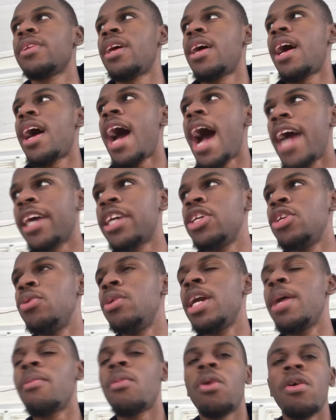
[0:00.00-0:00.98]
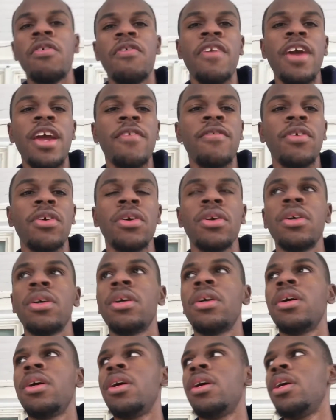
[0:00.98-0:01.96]
How can you get more favor,
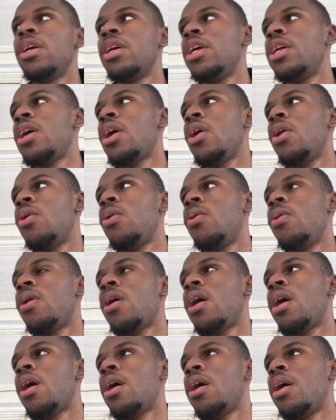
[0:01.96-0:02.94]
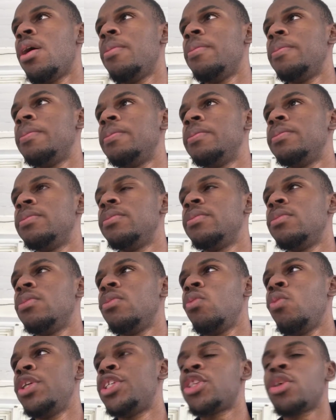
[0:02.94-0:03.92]
with
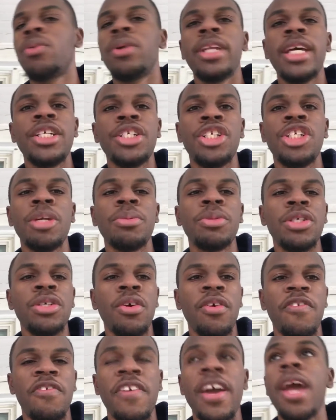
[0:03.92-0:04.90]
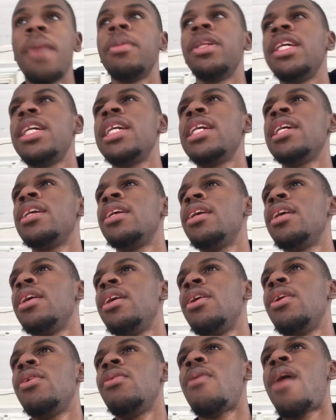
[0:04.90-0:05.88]
your relationships and your family,
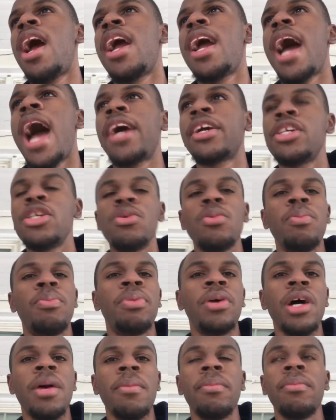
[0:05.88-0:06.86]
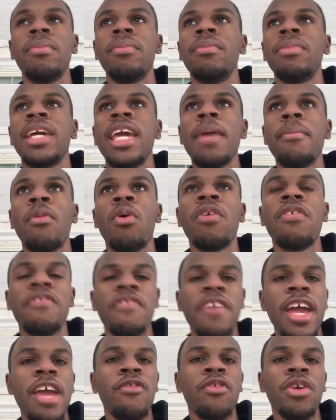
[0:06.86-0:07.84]
right? How can you get more
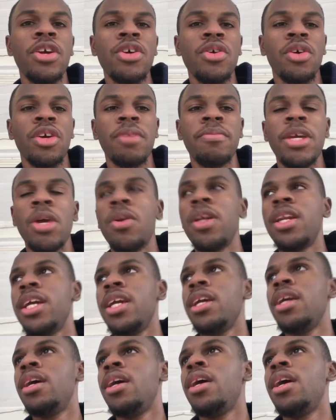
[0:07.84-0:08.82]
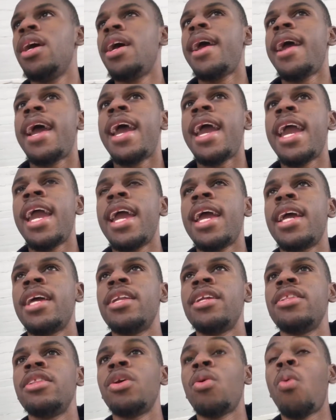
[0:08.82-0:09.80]
favor in your community?
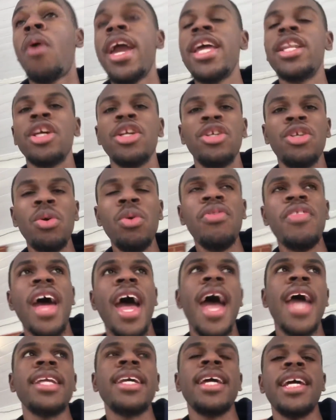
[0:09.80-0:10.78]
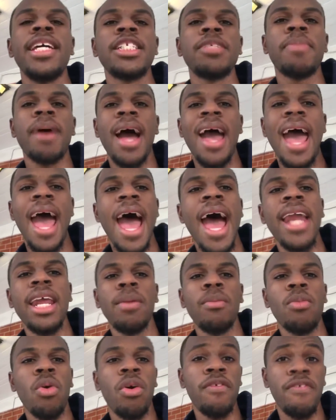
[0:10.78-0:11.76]
And the way to do that is by adding
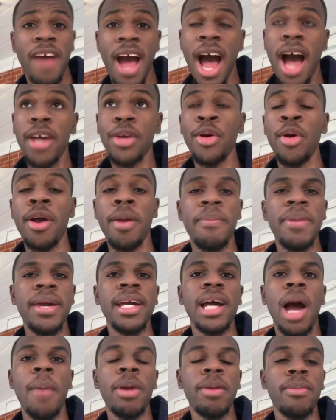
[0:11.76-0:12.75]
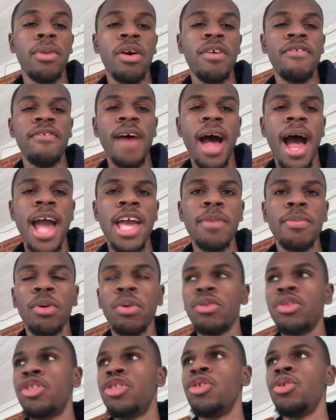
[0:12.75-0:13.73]
more value and becoming more valuable
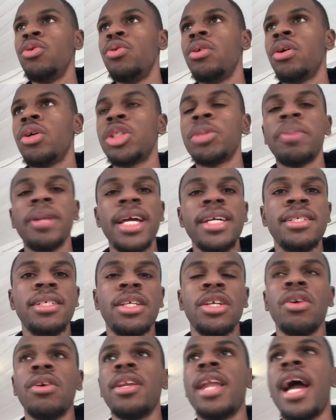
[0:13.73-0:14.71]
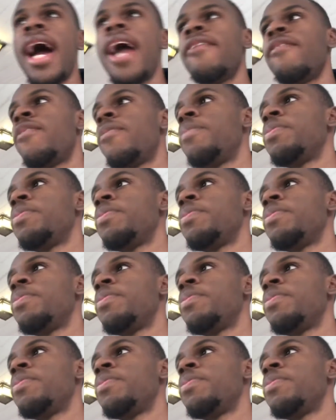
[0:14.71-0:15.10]
to those places in your life.